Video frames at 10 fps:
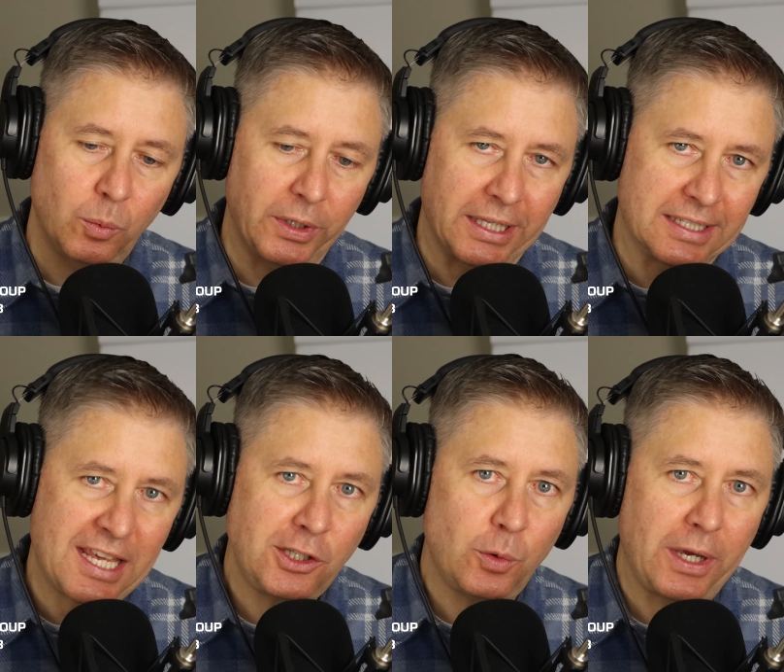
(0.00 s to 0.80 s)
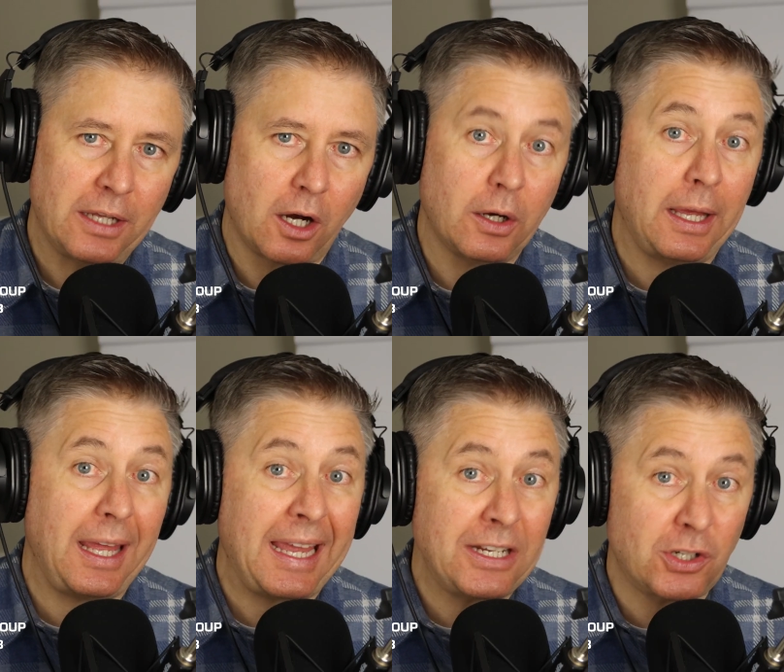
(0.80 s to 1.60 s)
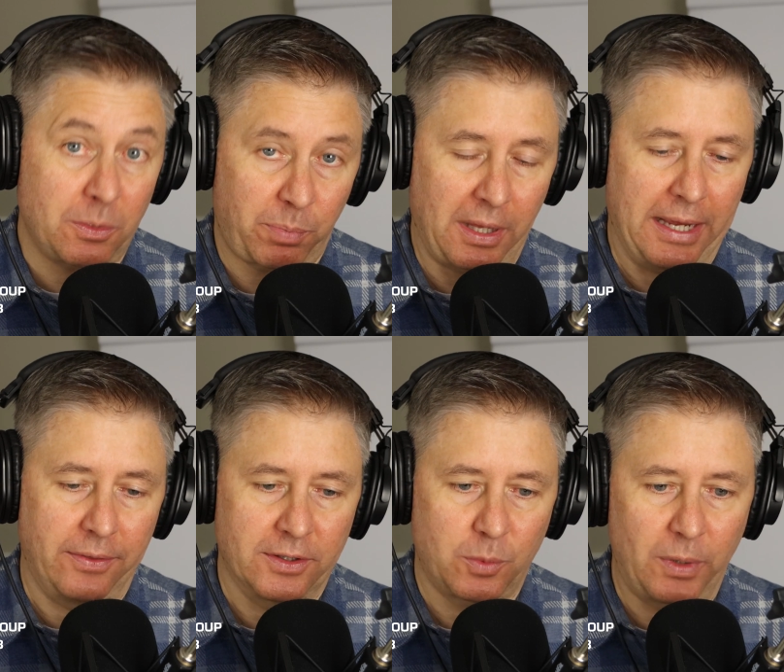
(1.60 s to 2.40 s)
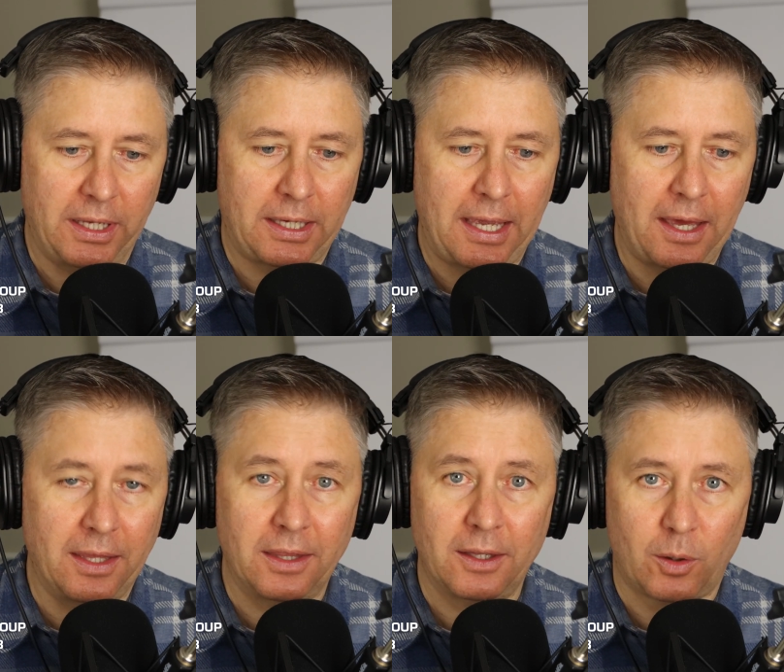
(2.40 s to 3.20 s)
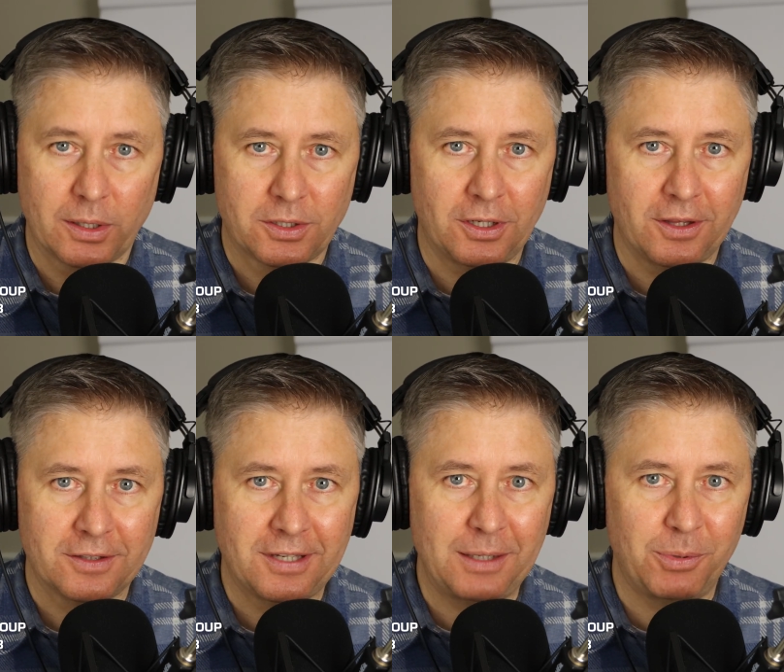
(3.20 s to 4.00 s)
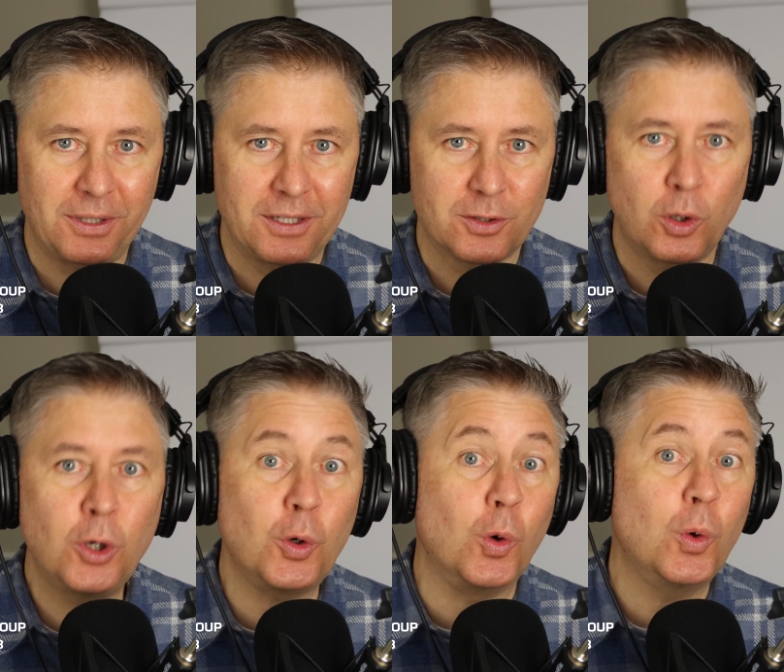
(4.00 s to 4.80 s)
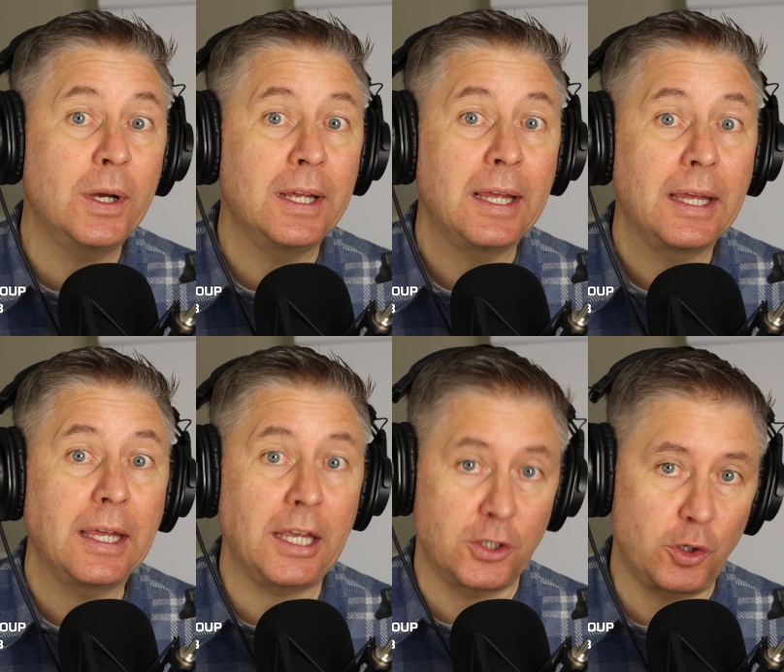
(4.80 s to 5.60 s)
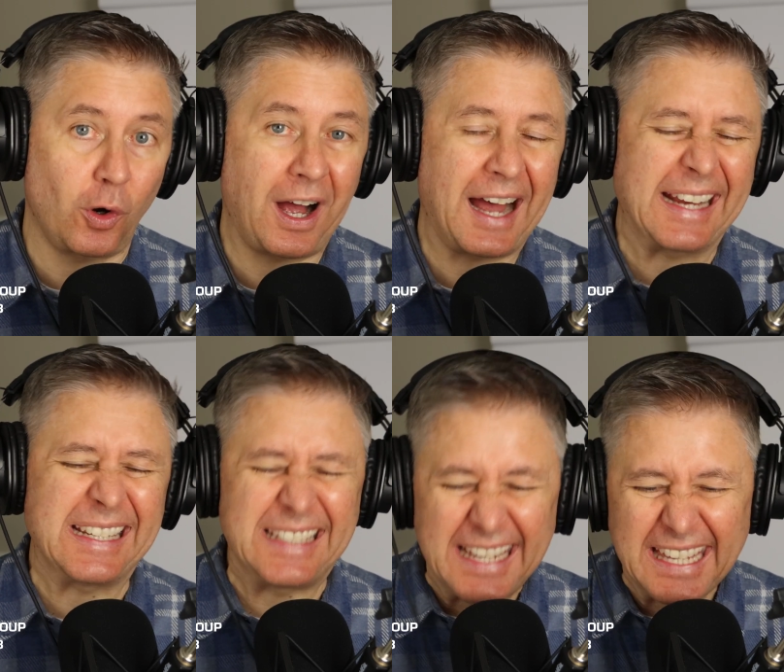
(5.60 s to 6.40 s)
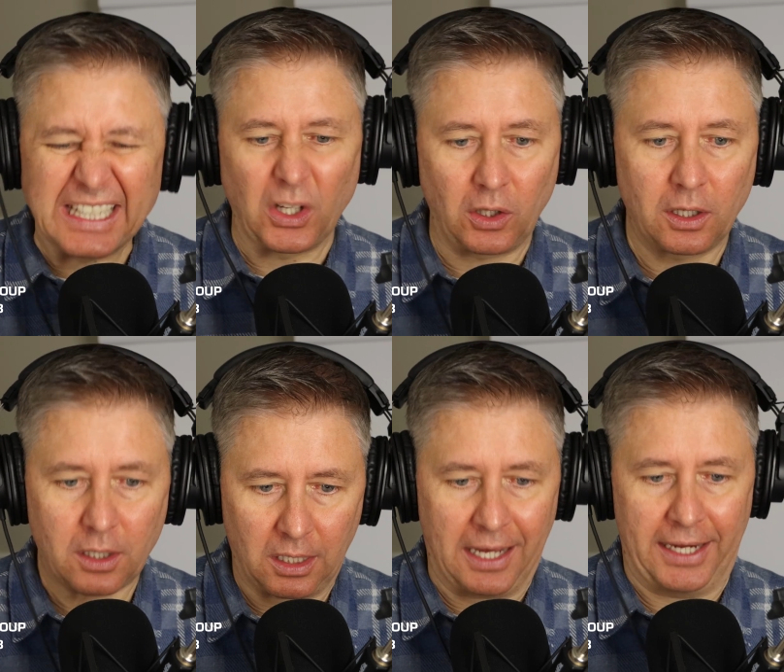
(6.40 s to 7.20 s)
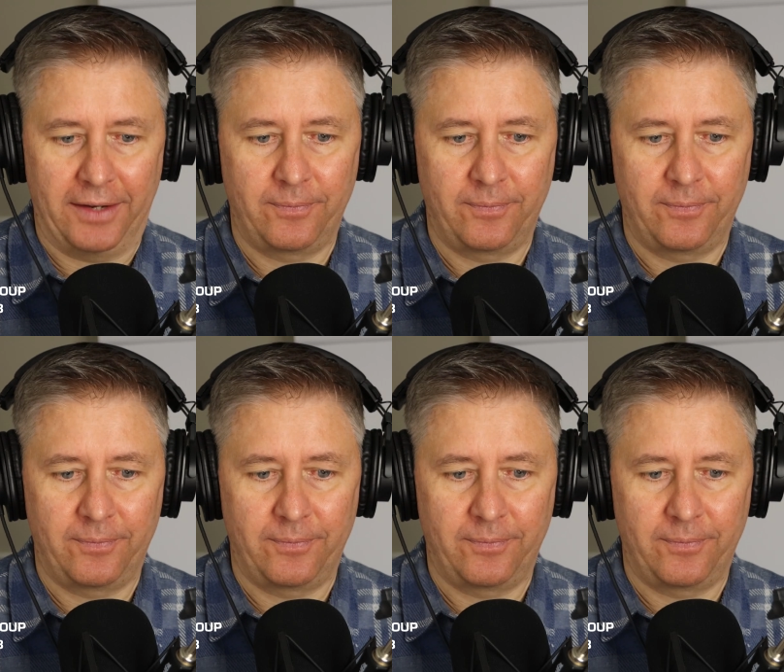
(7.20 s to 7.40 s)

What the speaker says: We continue in our agent plan this week, and the question on the table is, who is your ideal client?